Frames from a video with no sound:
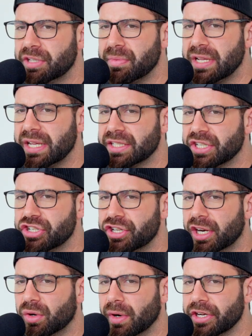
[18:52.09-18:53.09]
me, it's a
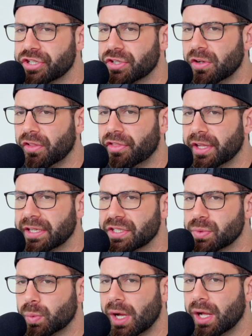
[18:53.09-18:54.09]
generational thing as
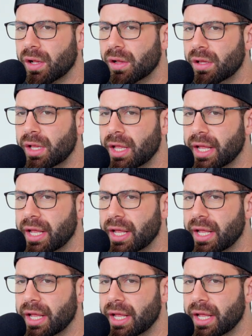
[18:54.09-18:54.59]
well.